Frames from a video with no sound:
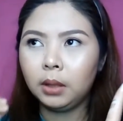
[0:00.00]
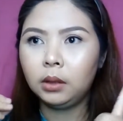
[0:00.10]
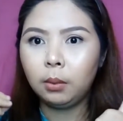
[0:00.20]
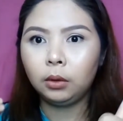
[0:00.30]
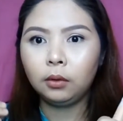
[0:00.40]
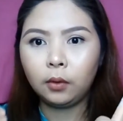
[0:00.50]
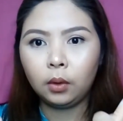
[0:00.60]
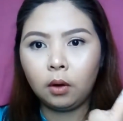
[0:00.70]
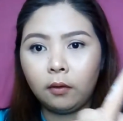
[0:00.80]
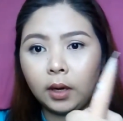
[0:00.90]
buildable to
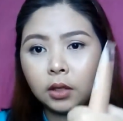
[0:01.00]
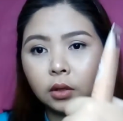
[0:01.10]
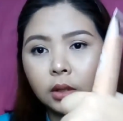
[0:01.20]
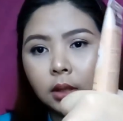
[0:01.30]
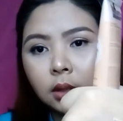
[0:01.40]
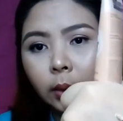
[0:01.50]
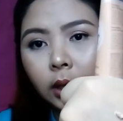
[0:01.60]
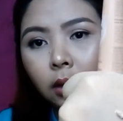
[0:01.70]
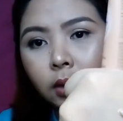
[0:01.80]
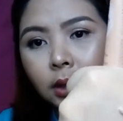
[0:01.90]
full coverage. So this is
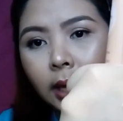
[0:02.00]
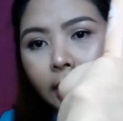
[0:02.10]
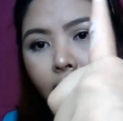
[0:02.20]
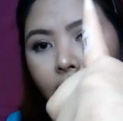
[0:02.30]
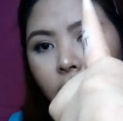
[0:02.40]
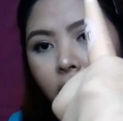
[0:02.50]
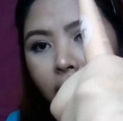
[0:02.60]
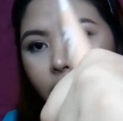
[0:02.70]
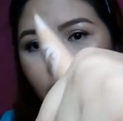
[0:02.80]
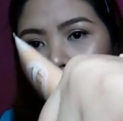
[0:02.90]
what it looks like. Ayan siya,
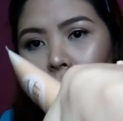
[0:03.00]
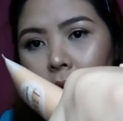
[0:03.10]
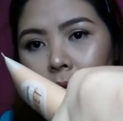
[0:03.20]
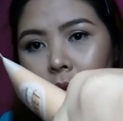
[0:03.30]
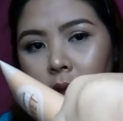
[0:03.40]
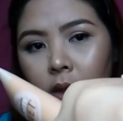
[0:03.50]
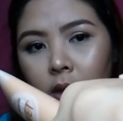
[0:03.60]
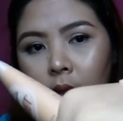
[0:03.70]
hindi siya runny.